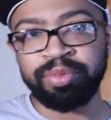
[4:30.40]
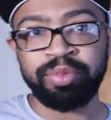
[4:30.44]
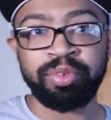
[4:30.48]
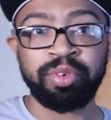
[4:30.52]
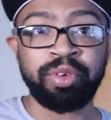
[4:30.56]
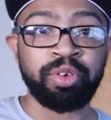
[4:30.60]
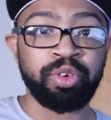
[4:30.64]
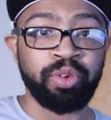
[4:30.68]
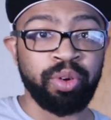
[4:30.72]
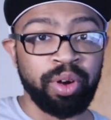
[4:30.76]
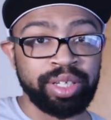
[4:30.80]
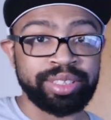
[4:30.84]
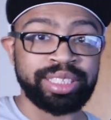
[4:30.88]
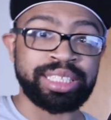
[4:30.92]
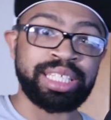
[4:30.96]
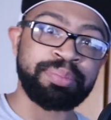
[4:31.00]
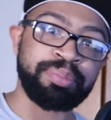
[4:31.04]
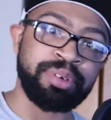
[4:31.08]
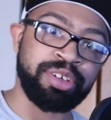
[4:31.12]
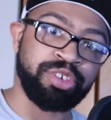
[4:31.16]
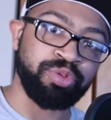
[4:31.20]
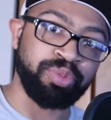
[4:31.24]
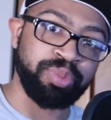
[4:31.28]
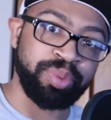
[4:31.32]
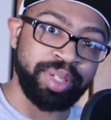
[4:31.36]
we'll cross that
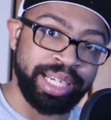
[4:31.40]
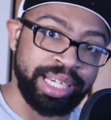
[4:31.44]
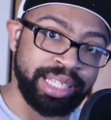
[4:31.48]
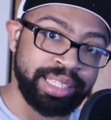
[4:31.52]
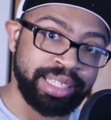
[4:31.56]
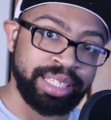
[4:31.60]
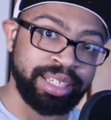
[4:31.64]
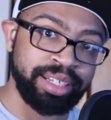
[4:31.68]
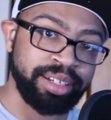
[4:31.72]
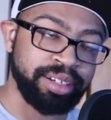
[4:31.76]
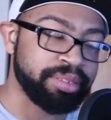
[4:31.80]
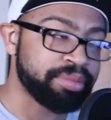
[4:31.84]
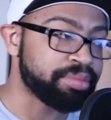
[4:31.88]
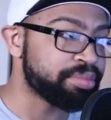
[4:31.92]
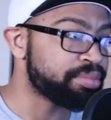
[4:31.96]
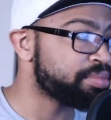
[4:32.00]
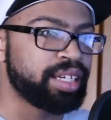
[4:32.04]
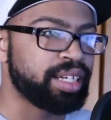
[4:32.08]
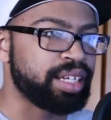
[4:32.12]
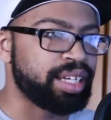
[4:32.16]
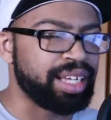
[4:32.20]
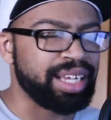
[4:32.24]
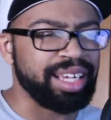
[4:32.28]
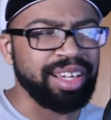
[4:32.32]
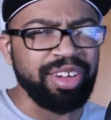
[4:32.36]
bridge when we get there.
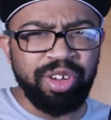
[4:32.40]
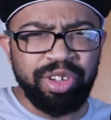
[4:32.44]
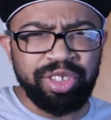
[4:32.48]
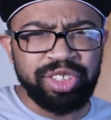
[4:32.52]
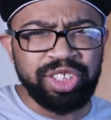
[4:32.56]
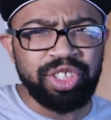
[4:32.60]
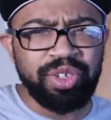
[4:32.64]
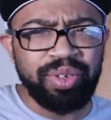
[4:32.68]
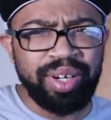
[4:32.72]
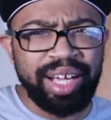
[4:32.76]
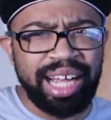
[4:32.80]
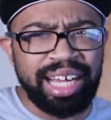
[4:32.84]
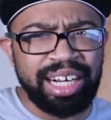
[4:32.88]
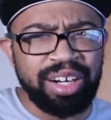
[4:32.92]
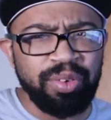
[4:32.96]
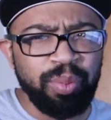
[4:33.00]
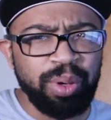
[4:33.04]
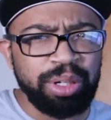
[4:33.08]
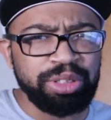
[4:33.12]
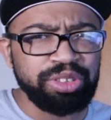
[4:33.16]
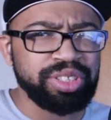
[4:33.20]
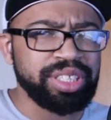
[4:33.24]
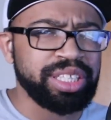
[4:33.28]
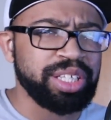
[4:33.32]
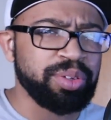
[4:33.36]
I also kind of
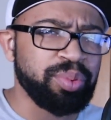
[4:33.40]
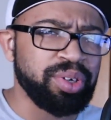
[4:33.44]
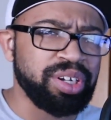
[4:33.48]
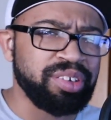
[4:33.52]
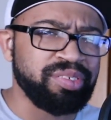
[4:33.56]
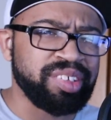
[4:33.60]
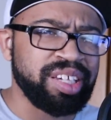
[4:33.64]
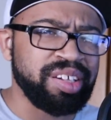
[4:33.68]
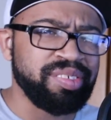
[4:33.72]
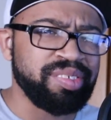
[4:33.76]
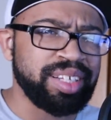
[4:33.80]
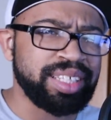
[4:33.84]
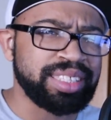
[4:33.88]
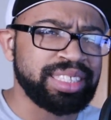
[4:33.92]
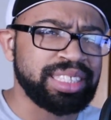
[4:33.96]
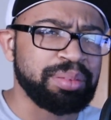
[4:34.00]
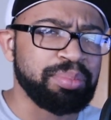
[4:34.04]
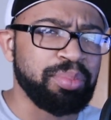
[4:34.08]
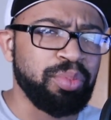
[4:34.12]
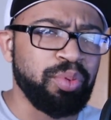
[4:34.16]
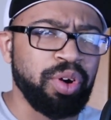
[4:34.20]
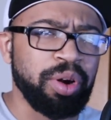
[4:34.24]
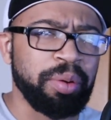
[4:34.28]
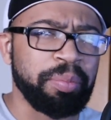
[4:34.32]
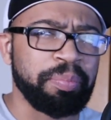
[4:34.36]
wish that they would have given us a
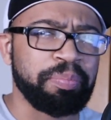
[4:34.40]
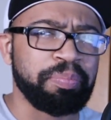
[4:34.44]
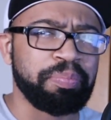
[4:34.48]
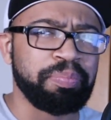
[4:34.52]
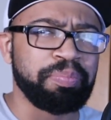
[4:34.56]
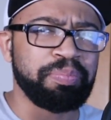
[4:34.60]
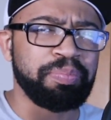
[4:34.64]
more